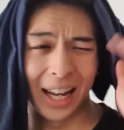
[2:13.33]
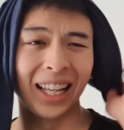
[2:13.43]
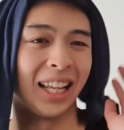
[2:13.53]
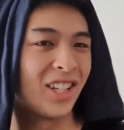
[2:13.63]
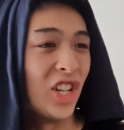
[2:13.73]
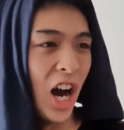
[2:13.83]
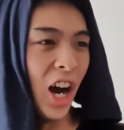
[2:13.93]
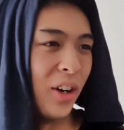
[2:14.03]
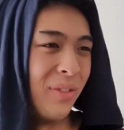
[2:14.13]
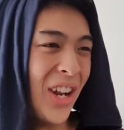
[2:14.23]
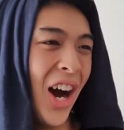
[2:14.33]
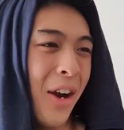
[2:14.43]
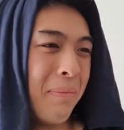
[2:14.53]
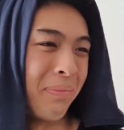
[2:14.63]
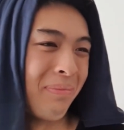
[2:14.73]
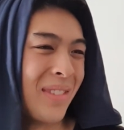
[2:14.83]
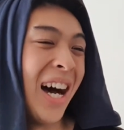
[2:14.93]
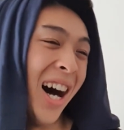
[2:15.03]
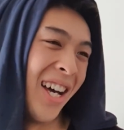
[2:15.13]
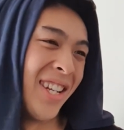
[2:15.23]
Uh, uh no, no, mm,
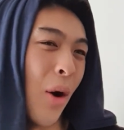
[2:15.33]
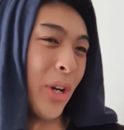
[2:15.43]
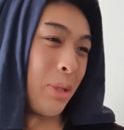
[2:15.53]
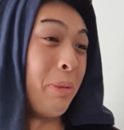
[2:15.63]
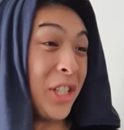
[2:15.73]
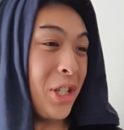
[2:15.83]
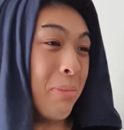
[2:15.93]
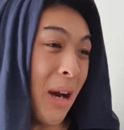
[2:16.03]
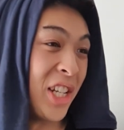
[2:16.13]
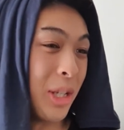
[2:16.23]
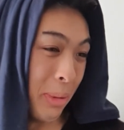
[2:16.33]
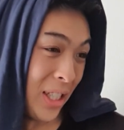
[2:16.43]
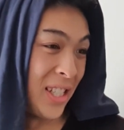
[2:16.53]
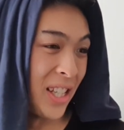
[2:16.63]
hun, I want to speak to your manager, please,